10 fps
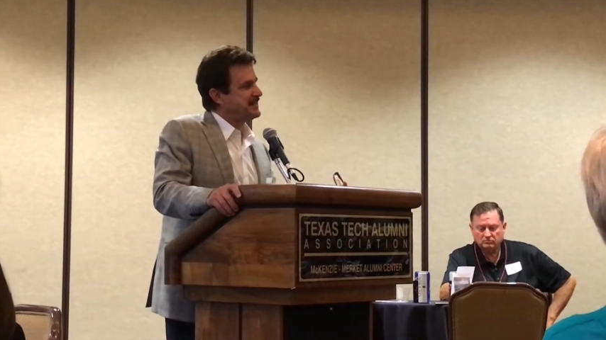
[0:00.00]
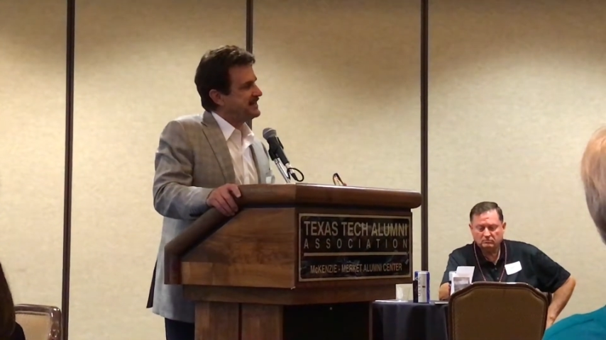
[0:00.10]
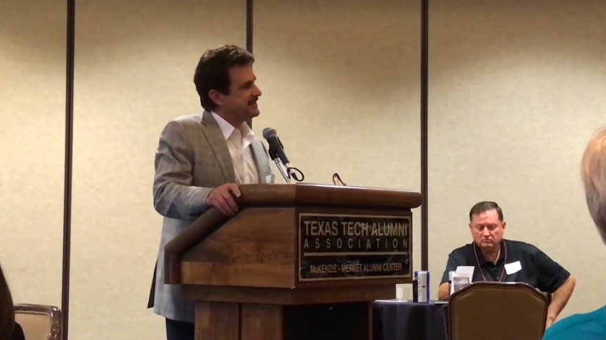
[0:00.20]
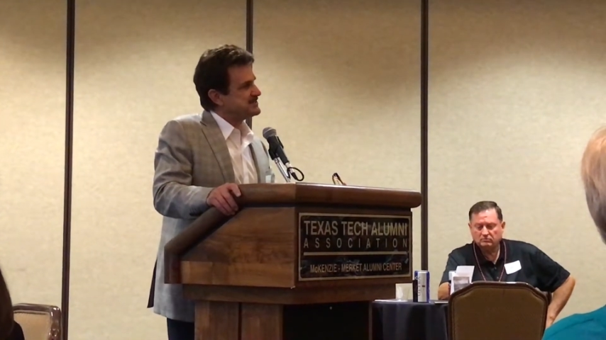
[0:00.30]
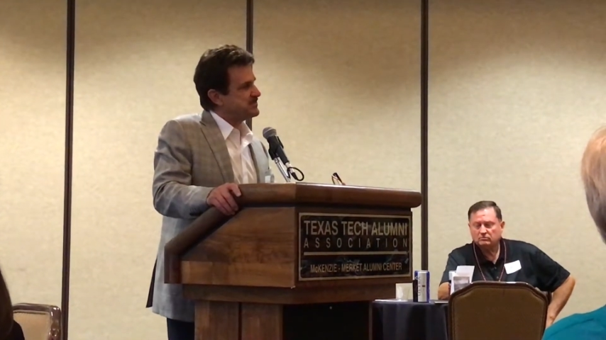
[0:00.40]

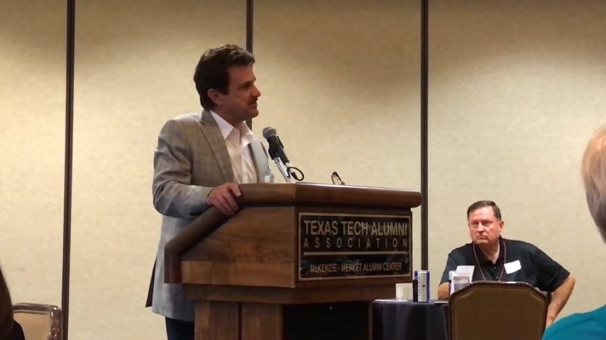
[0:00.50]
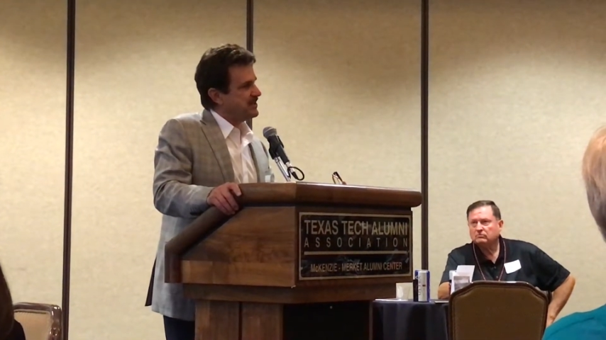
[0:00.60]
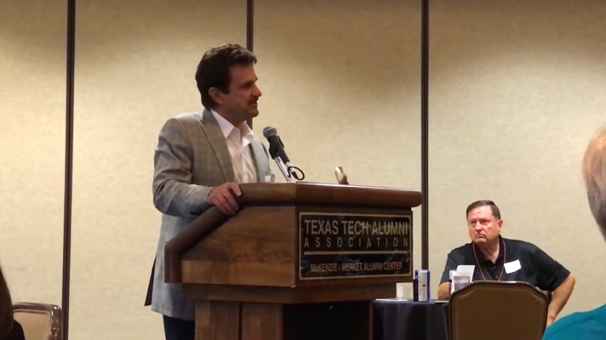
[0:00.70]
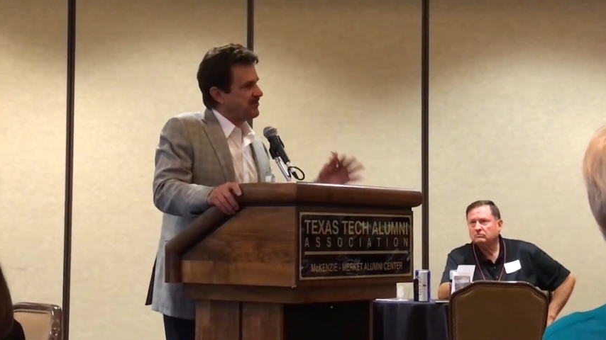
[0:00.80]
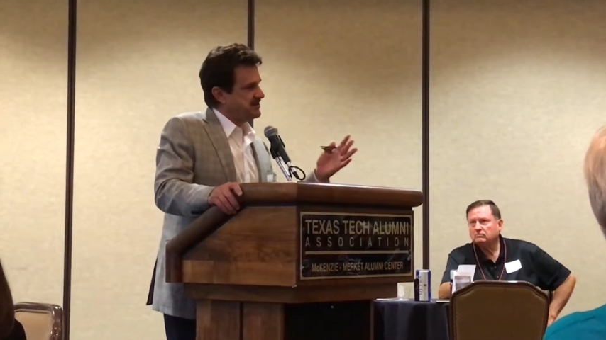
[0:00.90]
meetings with
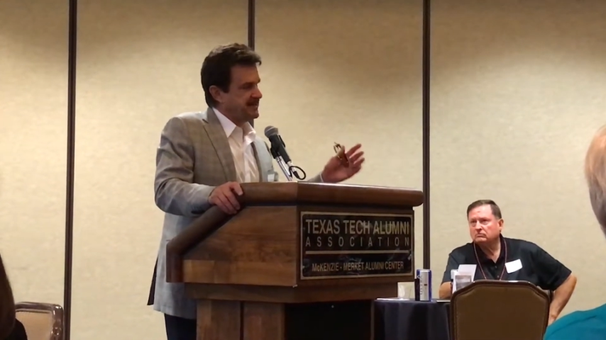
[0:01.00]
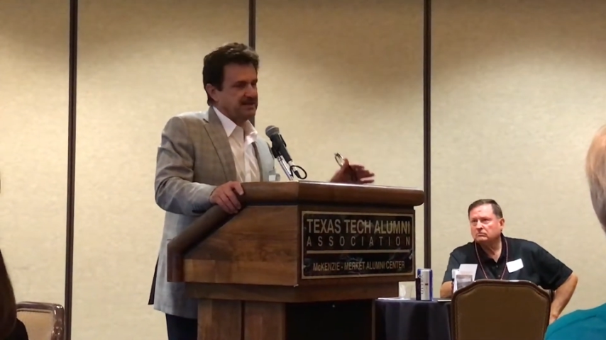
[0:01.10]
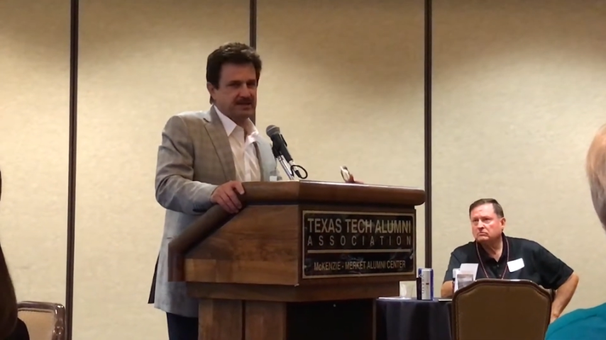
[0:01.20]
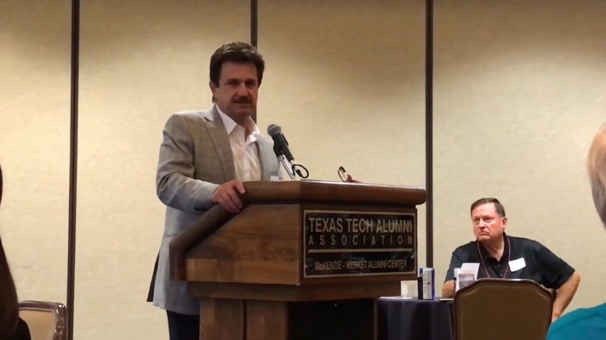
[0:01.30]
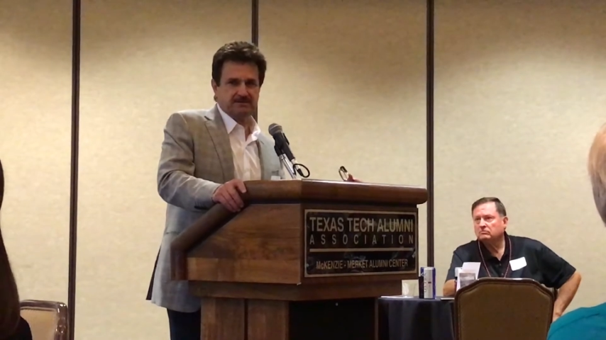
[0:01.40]
all of
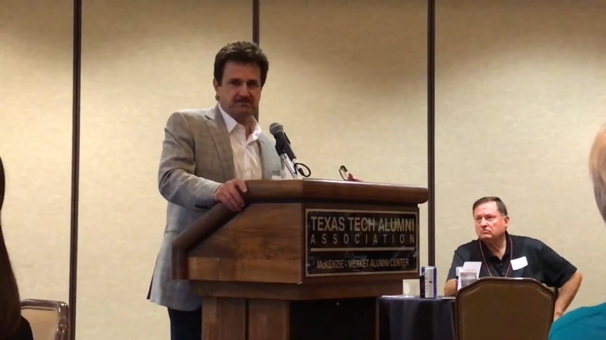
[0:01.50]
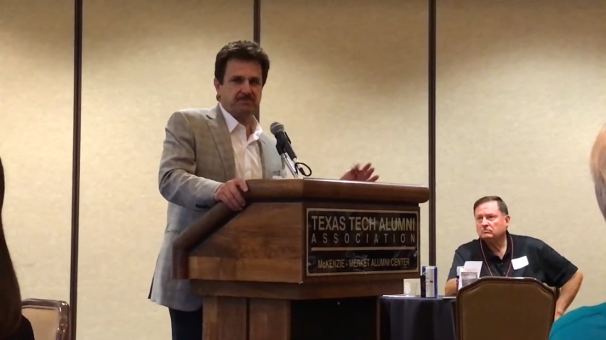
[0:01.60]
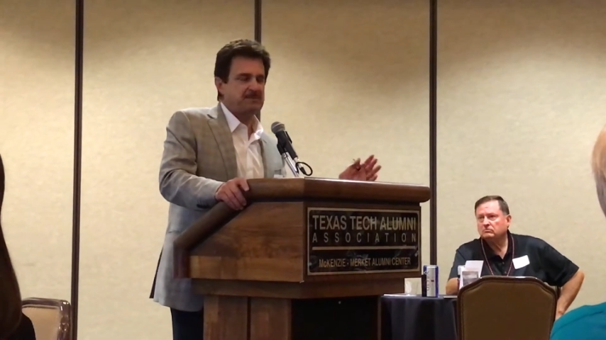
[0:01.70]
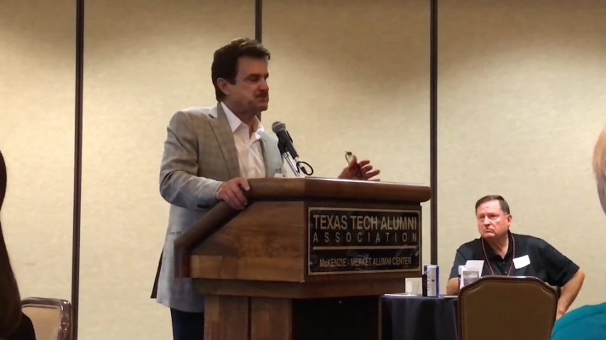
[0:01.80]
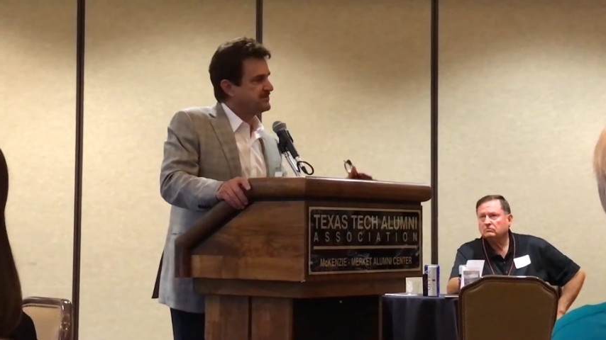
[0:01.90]
our
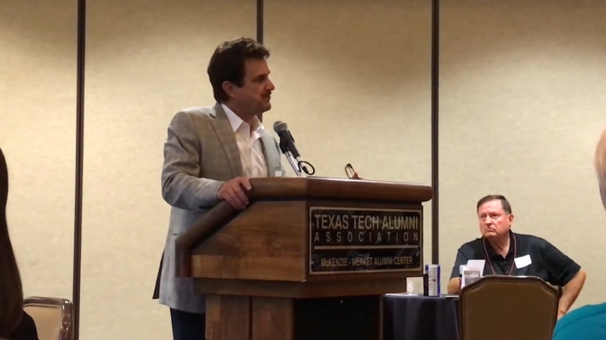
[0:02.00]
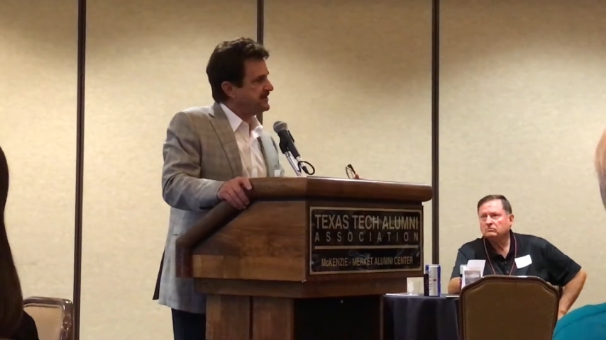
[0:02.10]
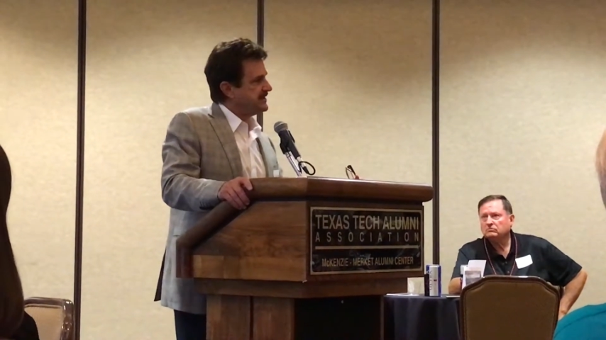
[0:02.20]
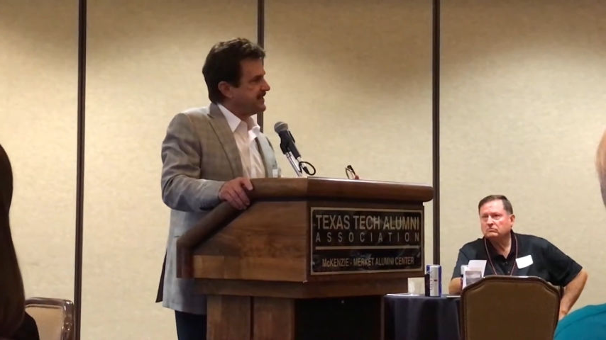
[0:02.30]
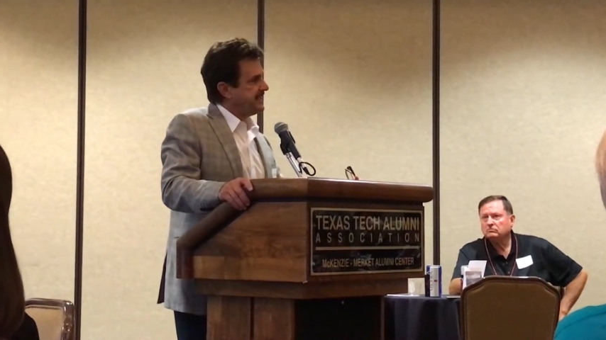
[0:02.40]
members of our
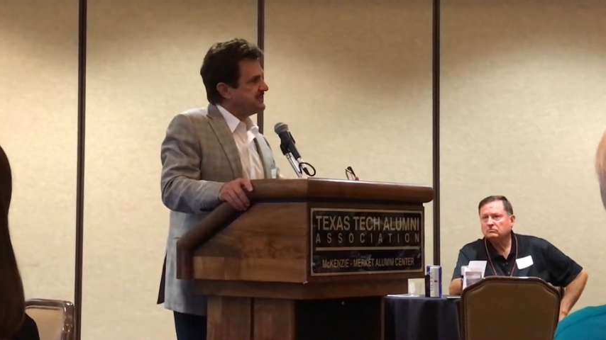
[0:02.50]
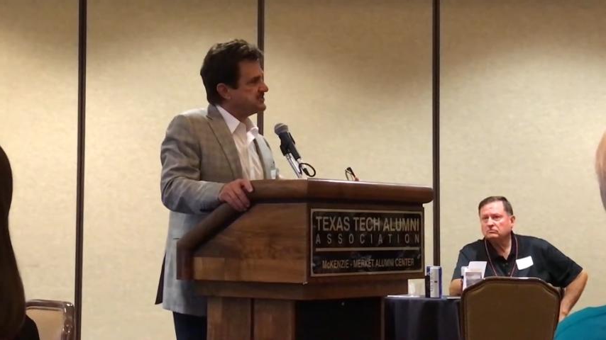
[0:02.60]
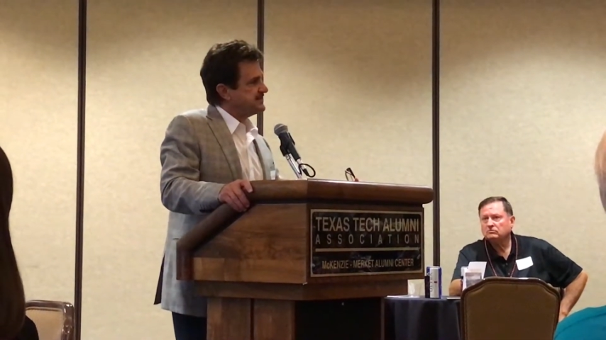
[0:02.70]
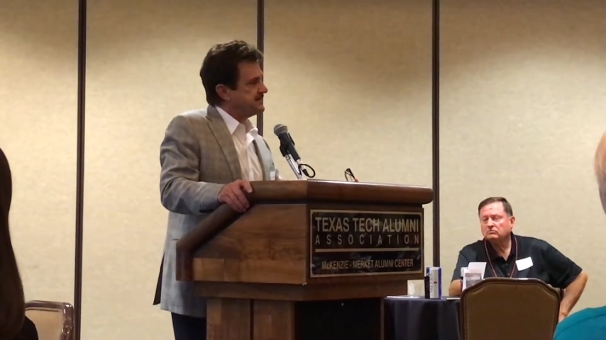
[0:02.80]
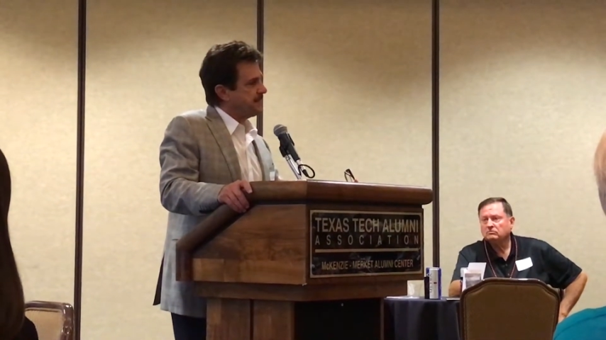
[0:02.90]

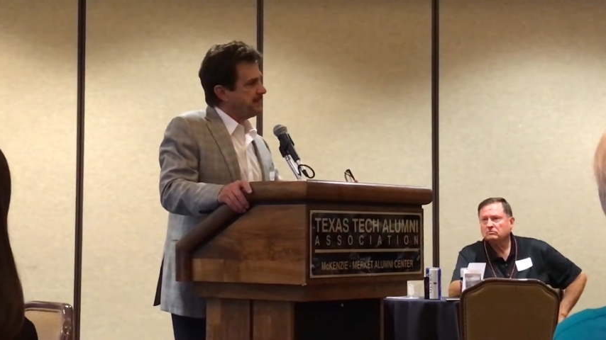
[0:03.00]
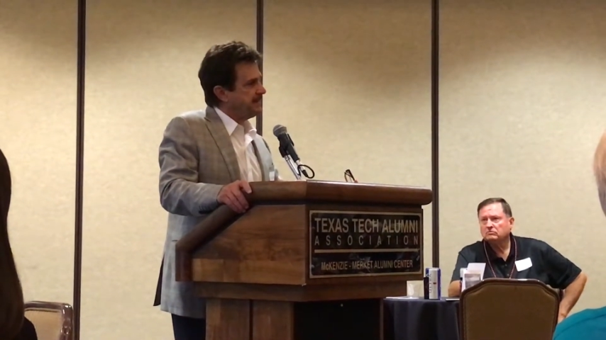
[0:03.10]
delegation.